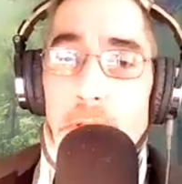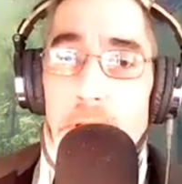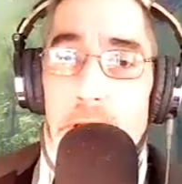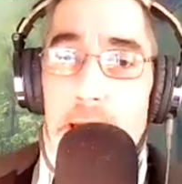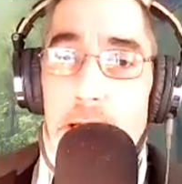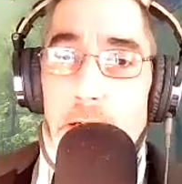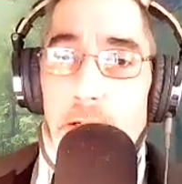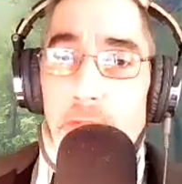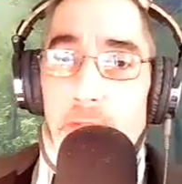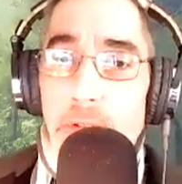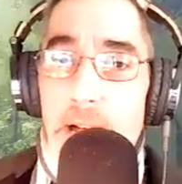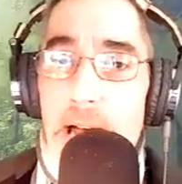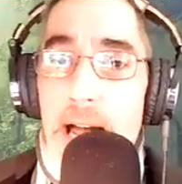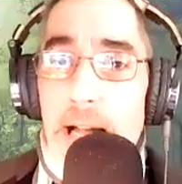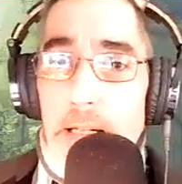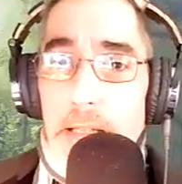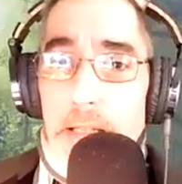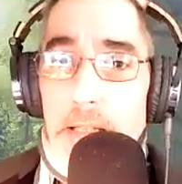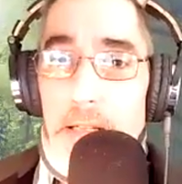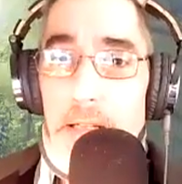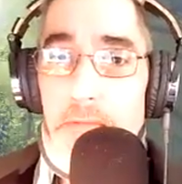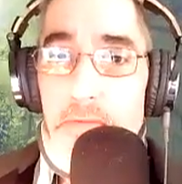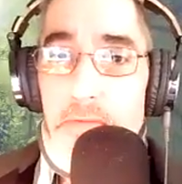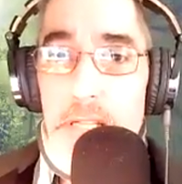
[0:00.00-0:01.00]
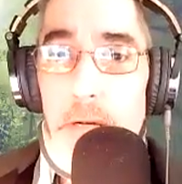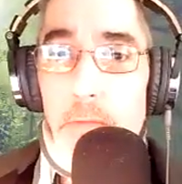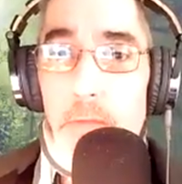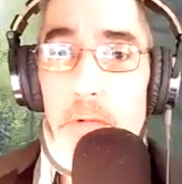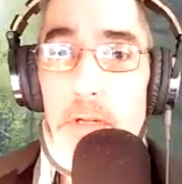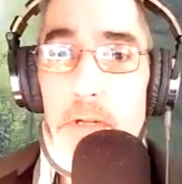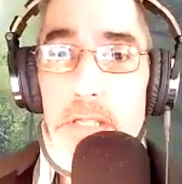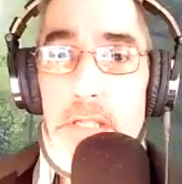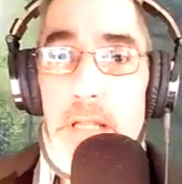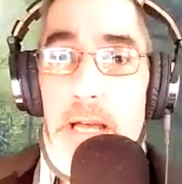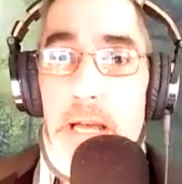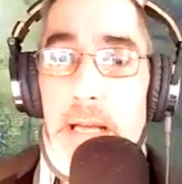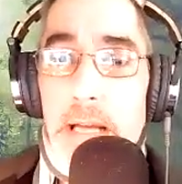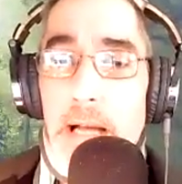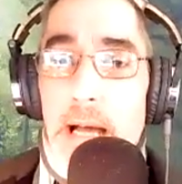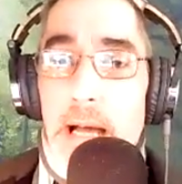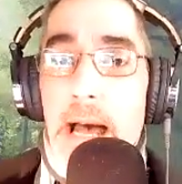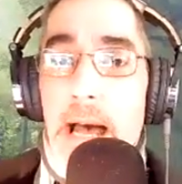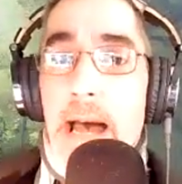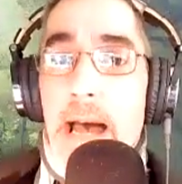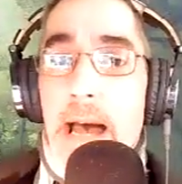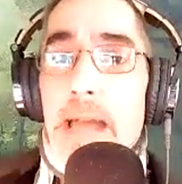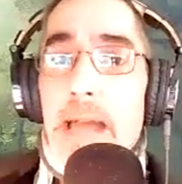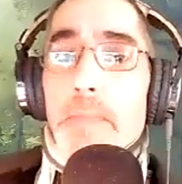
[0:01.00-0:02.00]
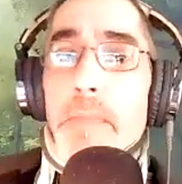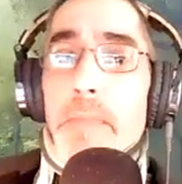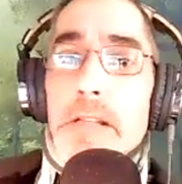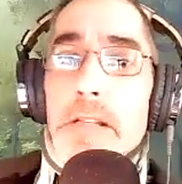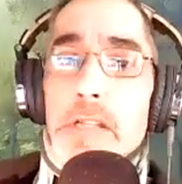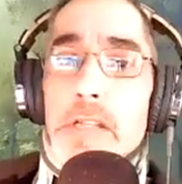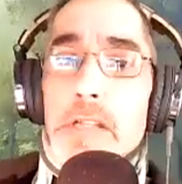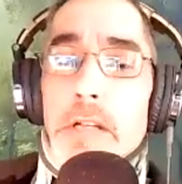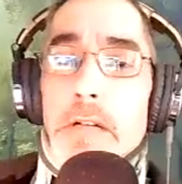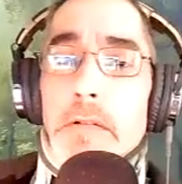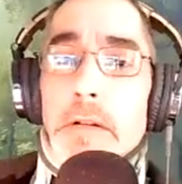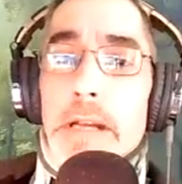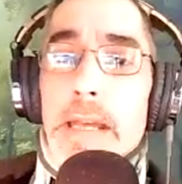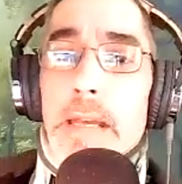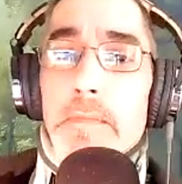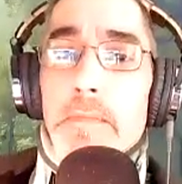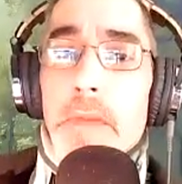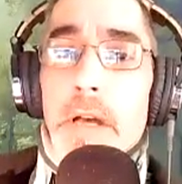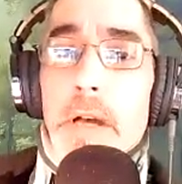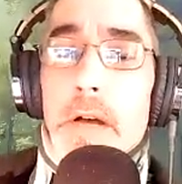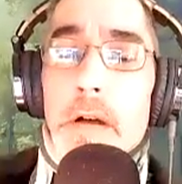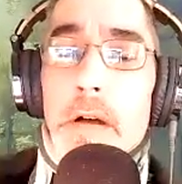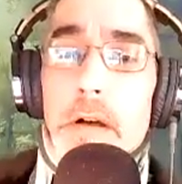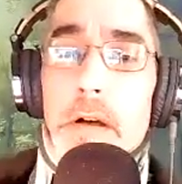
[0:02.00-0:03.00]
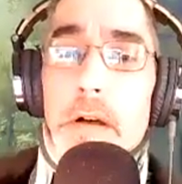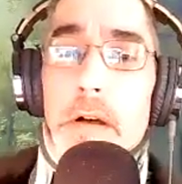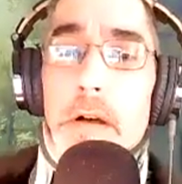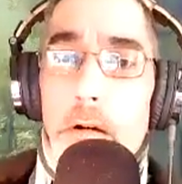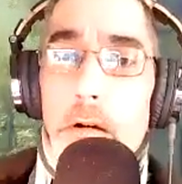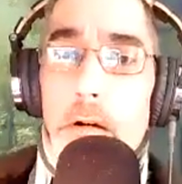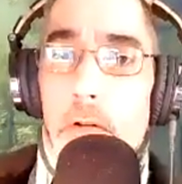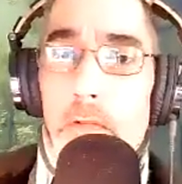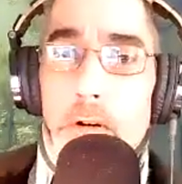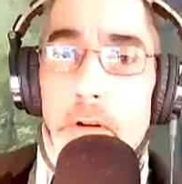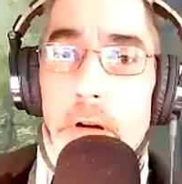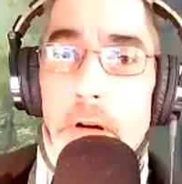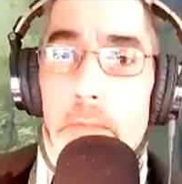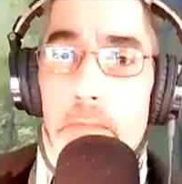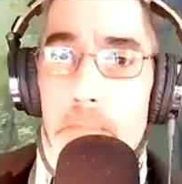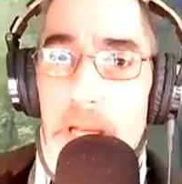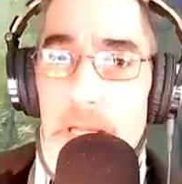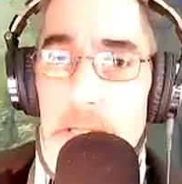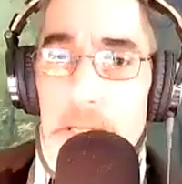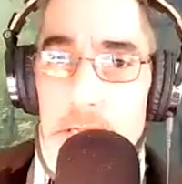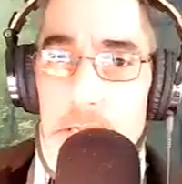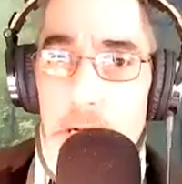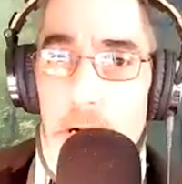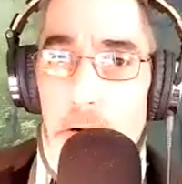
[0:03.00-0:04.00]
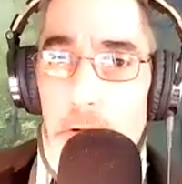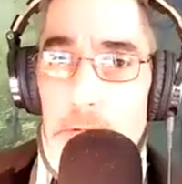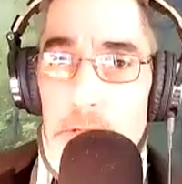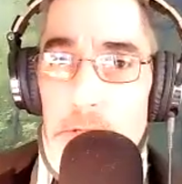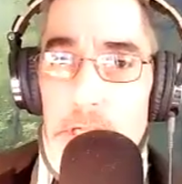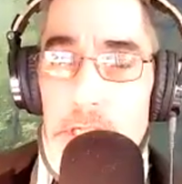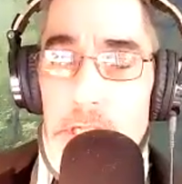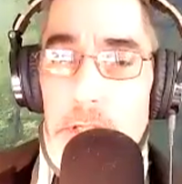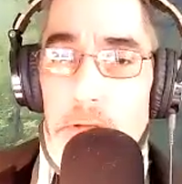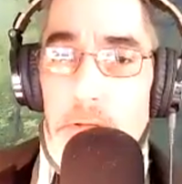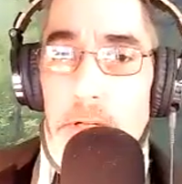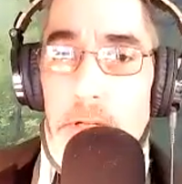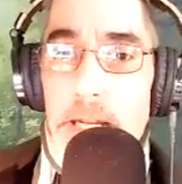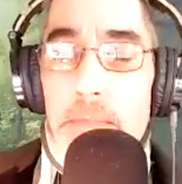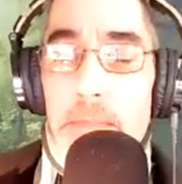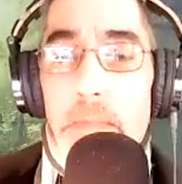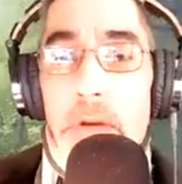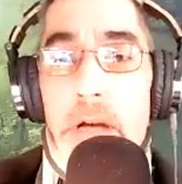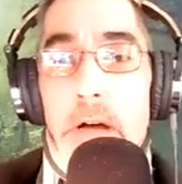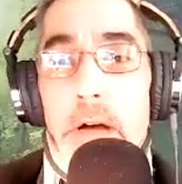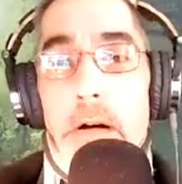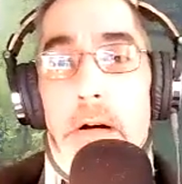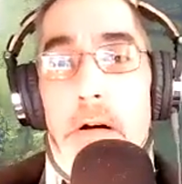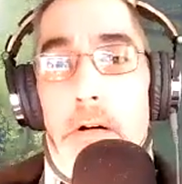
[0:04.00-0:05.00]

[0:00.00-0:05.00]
layer of octaves. It was like a high pitched scream over a mid tone scream